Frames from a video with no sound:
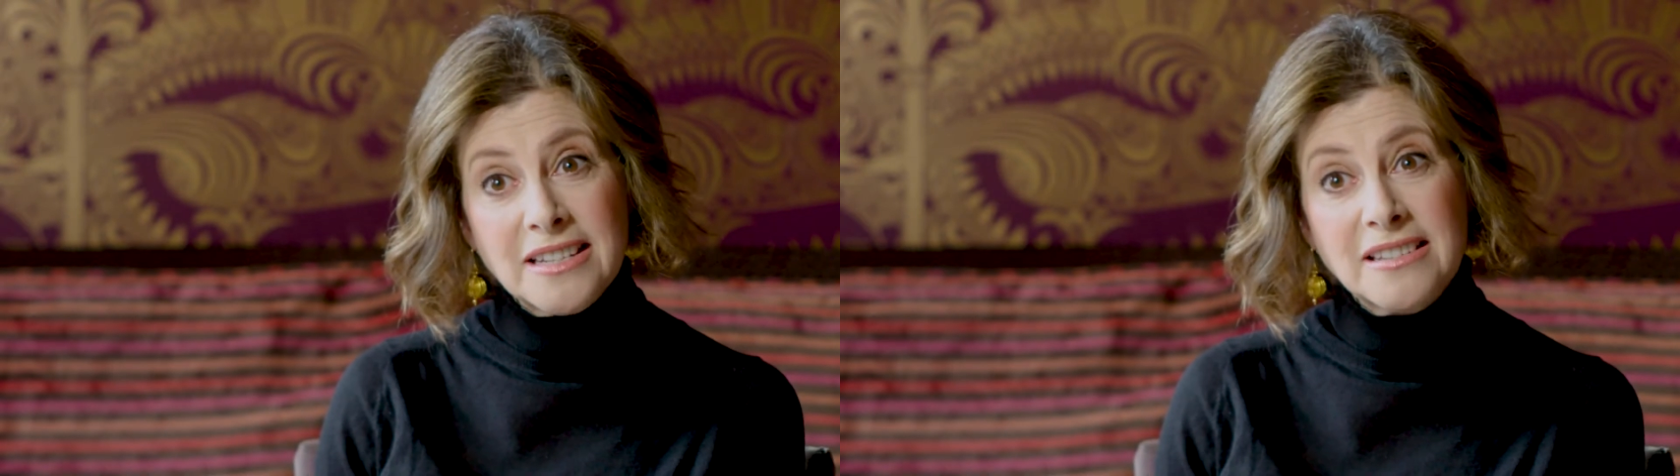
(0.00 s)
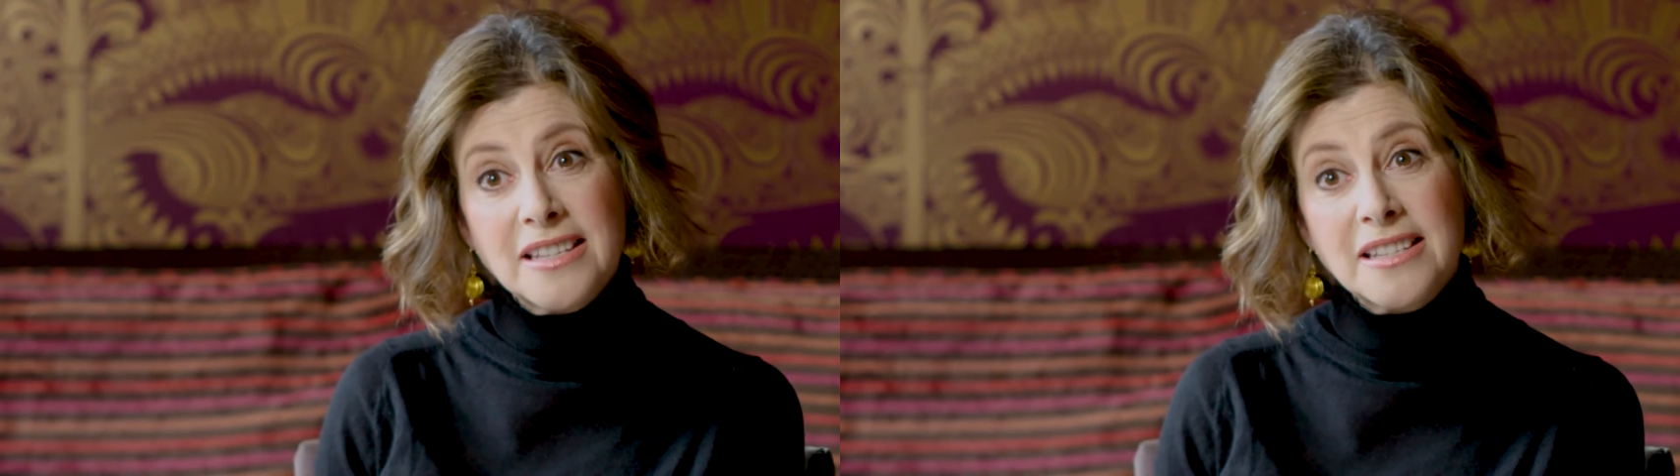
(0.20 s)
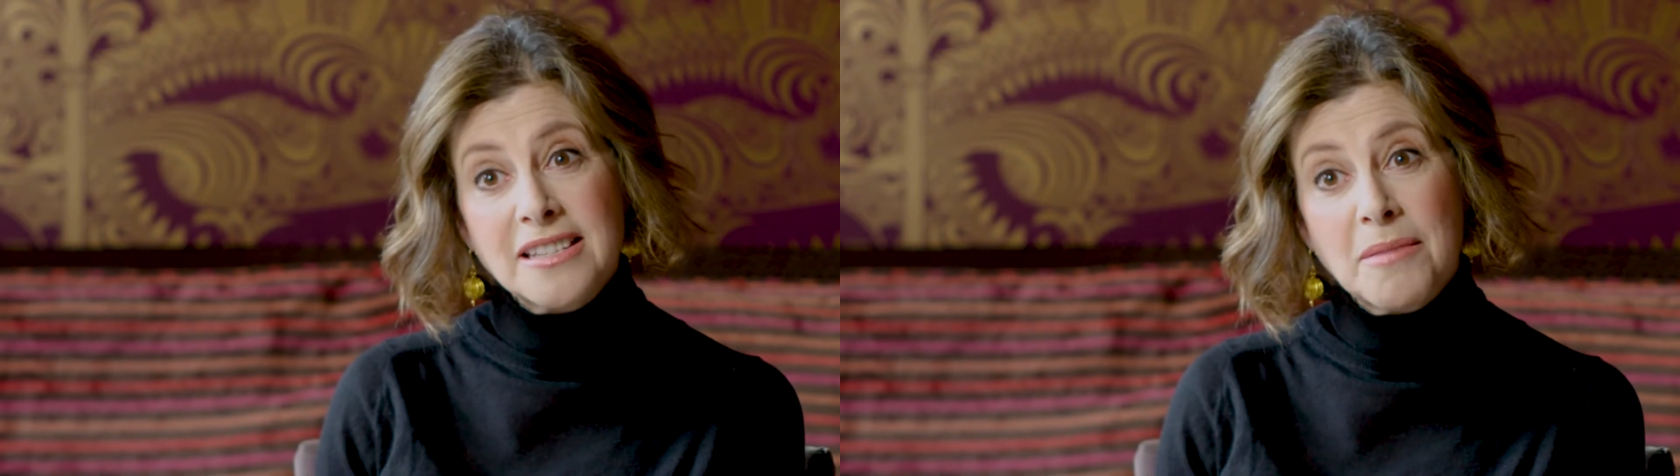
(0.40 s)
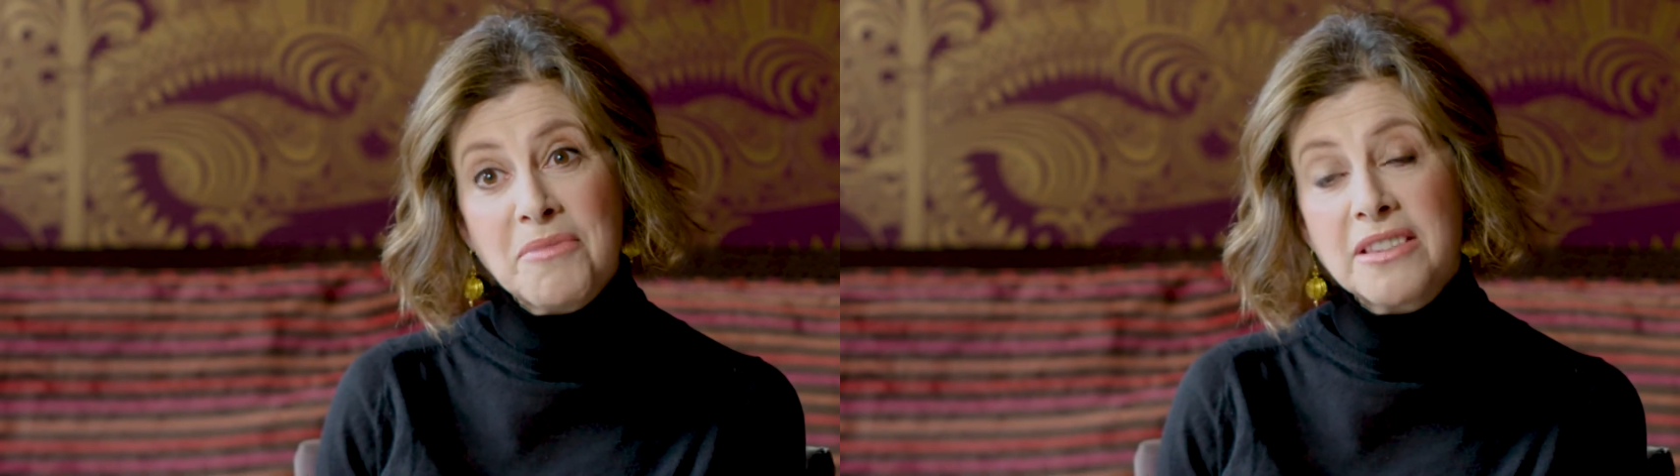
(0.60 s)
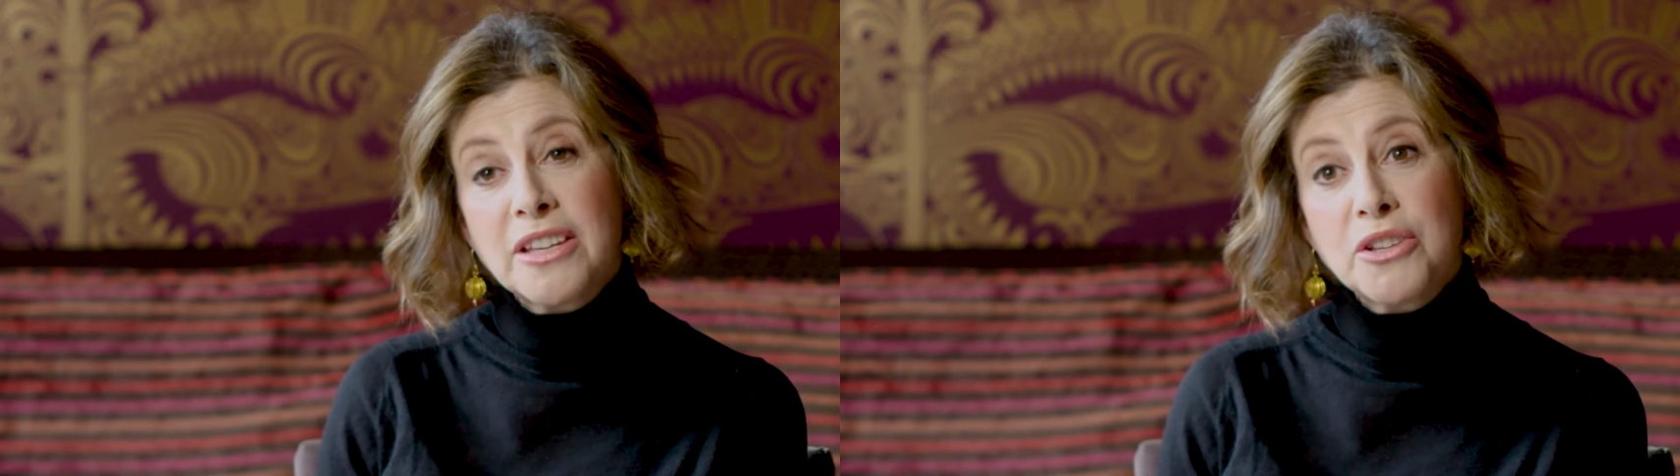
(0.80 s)
Is this
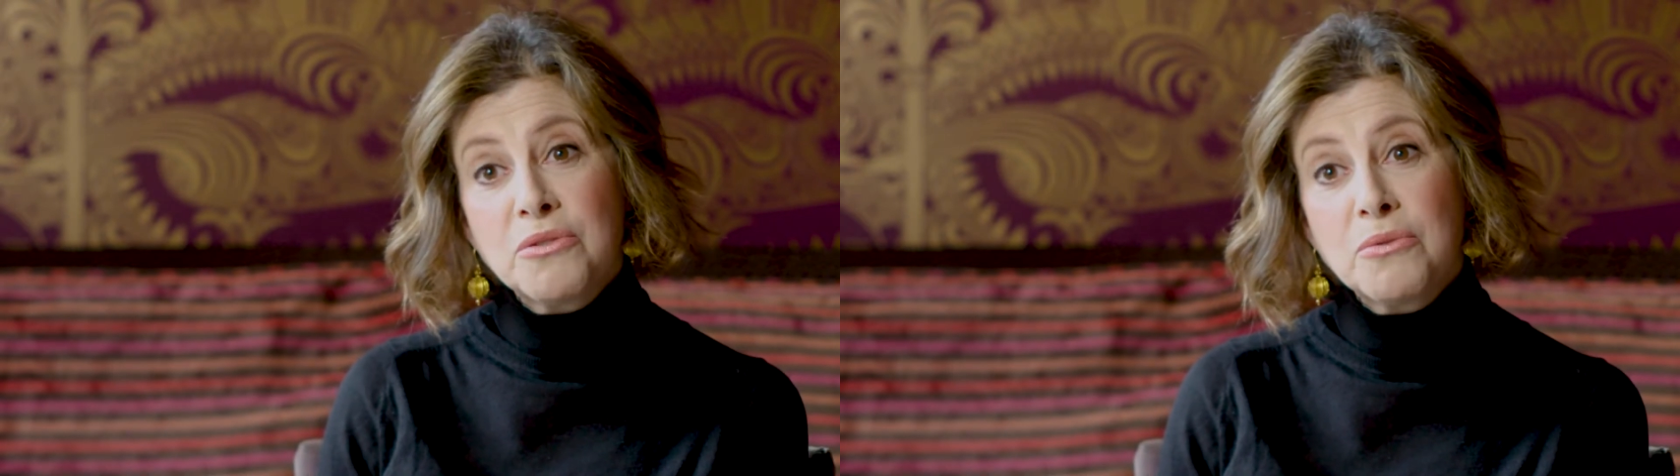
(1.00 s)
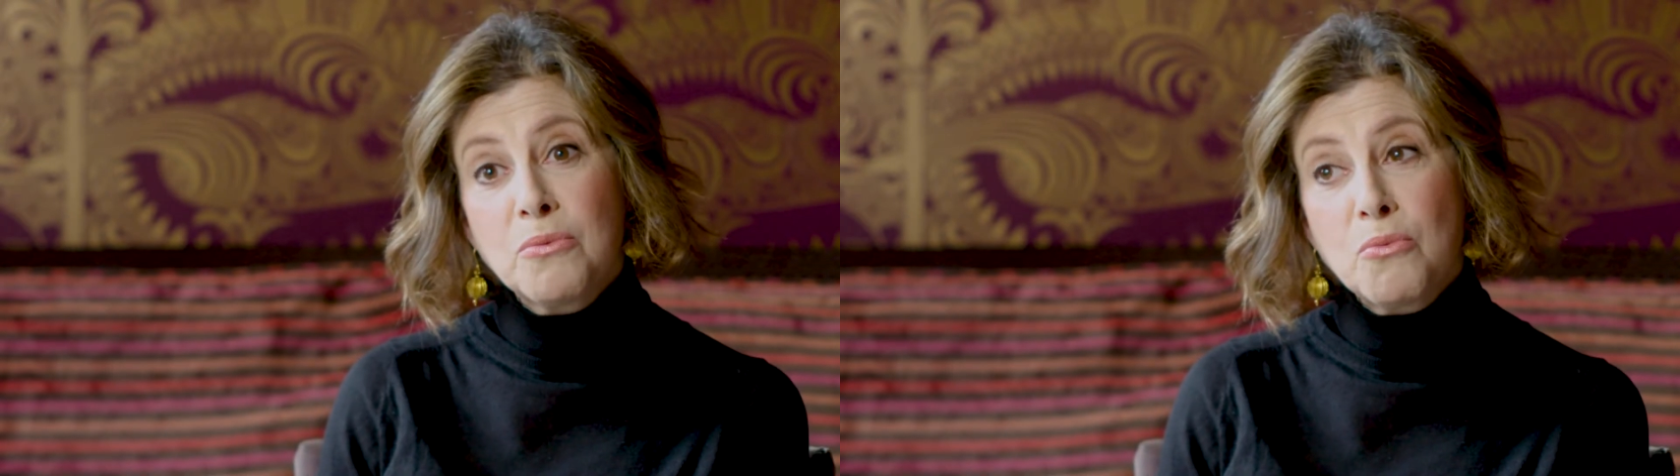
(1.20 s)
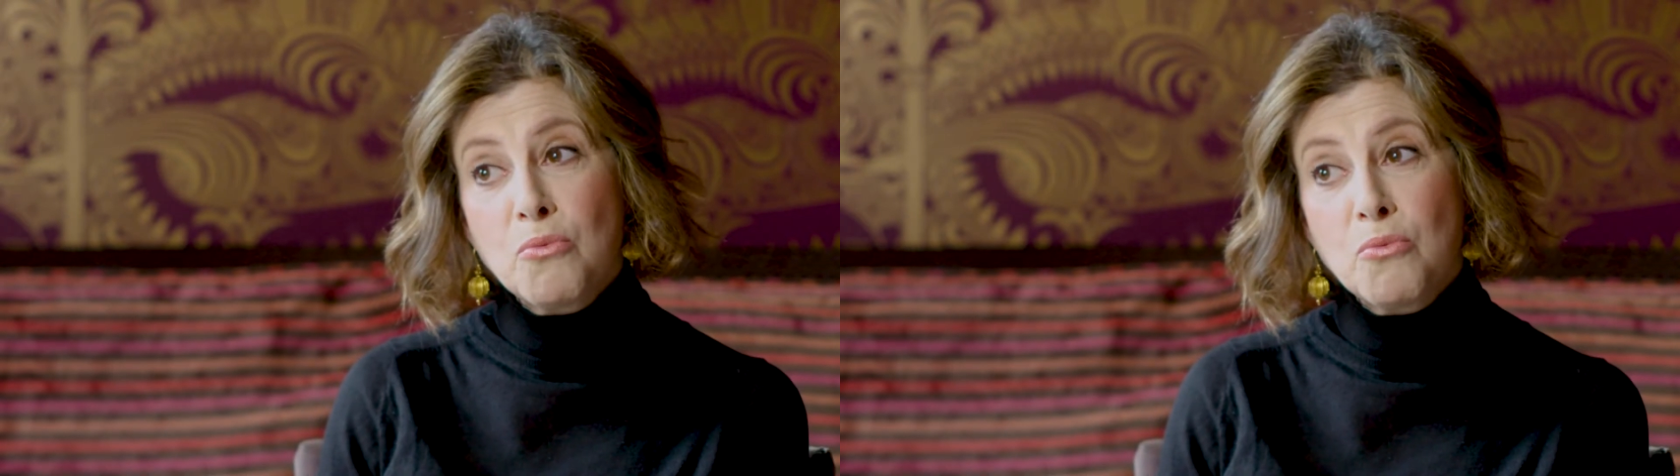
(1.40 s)
something that you